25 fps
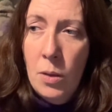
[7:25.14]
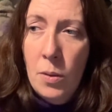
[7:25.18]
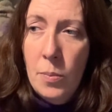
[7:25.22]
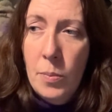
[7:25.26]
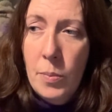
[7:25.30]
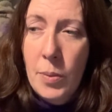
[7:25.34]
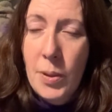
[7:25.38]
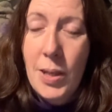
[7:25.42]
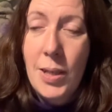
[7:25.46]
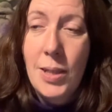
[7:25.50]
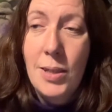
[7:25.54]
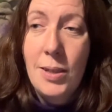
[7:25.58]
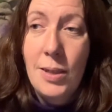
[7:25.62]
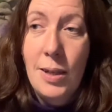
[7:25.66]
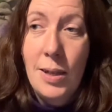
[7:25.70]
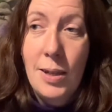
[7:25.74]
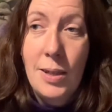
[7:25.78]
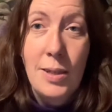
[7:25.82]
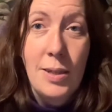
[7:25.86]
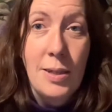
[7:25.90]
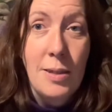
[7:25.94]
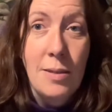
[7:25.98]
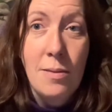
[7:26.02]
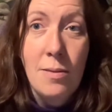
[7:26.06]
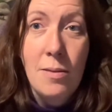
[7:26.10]
because I
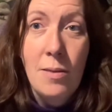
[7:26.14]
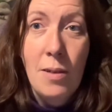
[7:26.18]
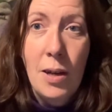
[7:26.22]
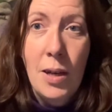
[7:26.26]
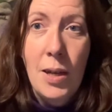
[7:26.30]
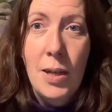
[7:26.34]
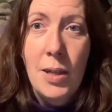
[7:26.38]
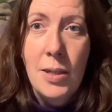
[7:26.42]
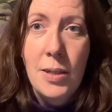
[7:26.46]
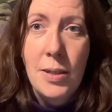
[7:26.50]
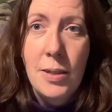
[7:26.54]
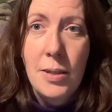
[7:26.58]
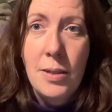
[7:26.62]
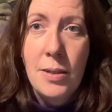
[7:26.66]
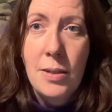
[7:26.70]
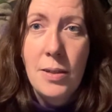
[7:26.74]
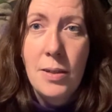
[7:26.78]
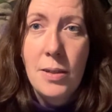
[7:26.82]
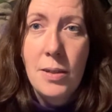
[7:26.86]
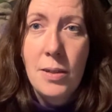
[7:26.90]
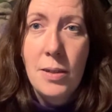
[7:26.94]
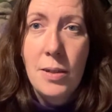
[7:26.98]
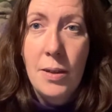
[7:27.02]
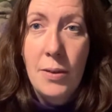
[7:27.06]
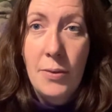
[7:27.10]
had
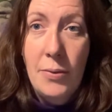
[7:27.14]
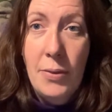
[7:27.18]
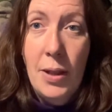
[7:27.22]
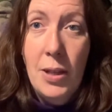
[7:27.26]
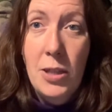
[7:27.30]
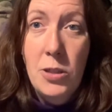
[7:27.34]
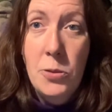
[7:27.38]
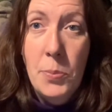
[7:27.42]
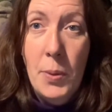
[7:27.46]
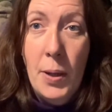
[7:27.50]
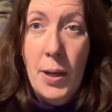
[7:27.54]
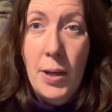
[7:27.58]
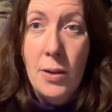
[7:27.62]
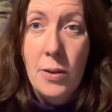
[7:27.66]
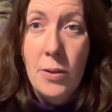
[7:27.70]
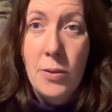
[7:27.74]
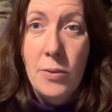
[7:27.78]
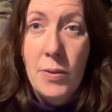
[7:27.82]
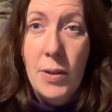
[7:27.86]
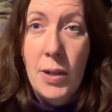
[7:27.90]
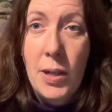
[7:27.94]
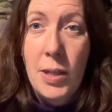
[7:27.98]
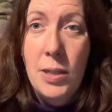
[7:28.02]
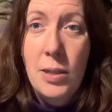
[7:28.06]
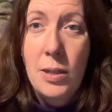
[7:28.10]
a flashback of
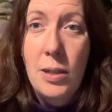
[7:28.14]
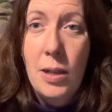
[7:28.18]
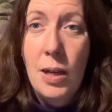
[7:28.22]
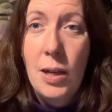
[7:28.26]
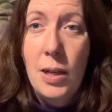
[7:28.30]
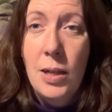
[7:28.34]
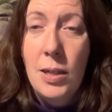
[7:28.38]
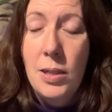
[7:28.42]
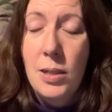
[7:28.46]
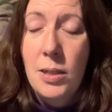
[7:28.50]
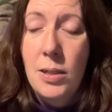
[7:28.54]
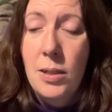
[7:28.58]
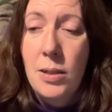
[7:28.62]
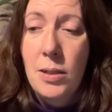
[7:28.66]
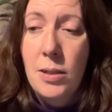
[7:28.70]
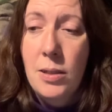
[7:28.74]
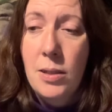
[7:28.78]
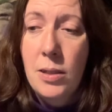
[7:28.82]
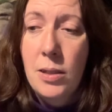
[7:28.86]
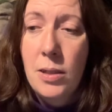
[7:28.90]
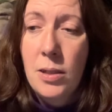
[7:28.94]
it, and